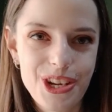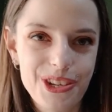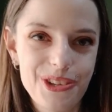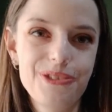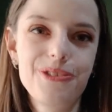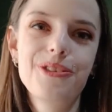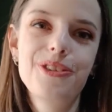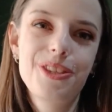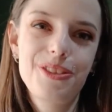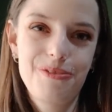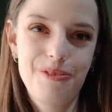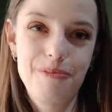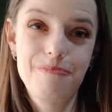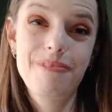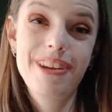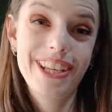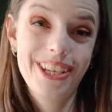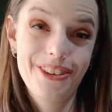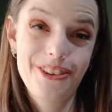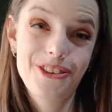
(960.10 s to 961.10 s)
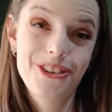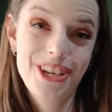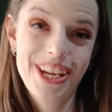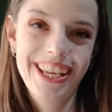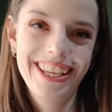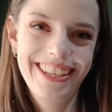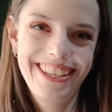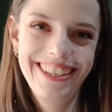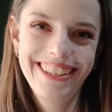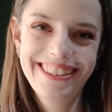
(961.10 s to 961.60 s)
hooks from my crochet
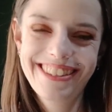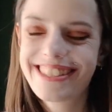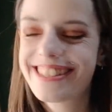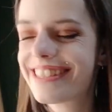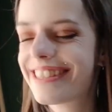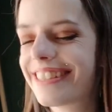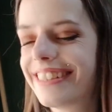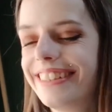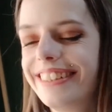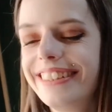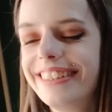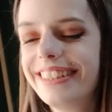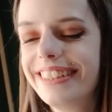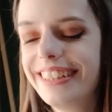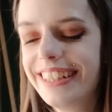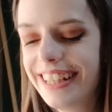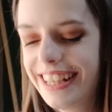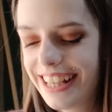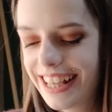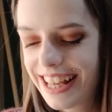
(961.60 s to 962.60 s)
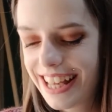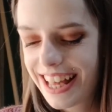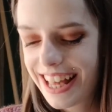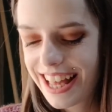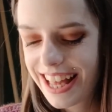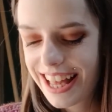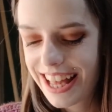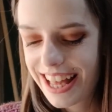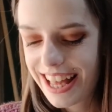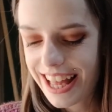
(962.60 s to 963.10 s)
kits.
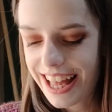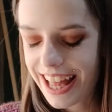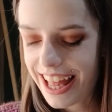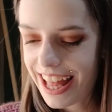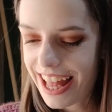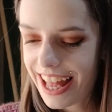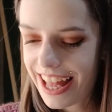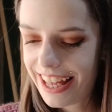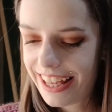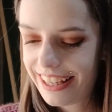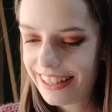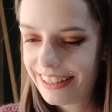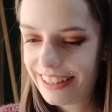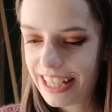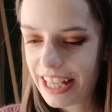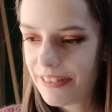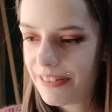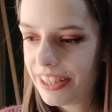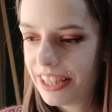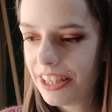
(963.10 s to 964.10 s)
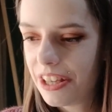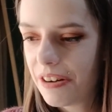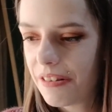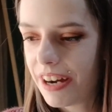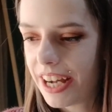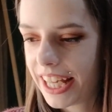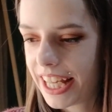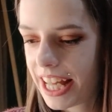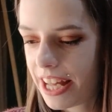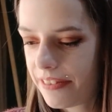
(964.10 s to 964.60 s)
And even though
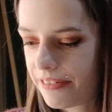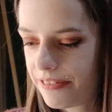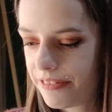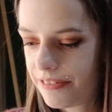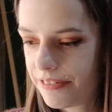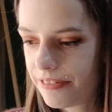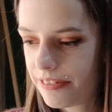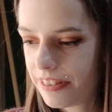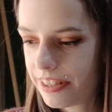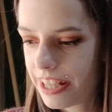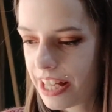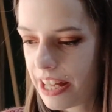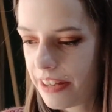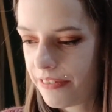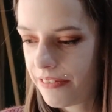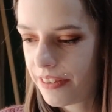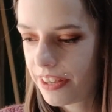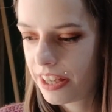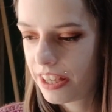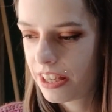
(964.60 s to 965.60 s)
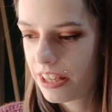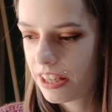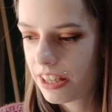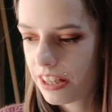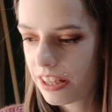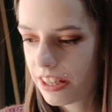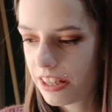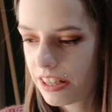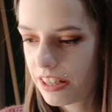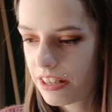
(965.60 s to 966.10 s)
I have, I think,
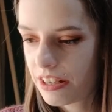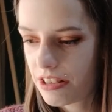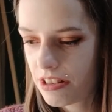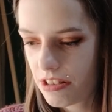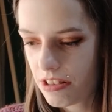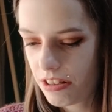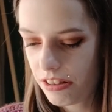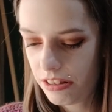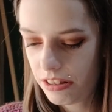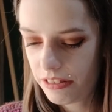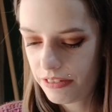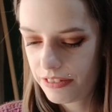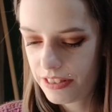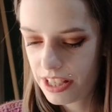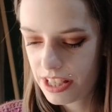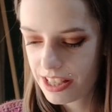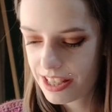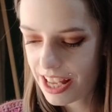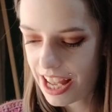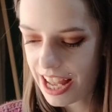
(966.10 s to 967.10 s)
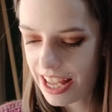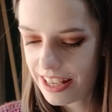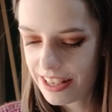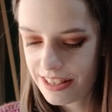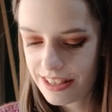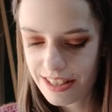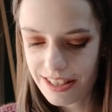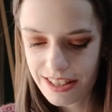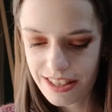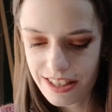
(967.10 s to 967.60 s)
all of the
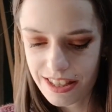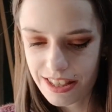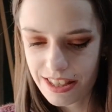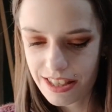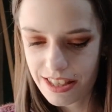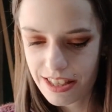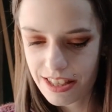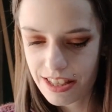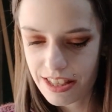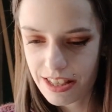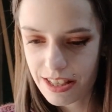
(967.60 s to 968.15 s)
sizes,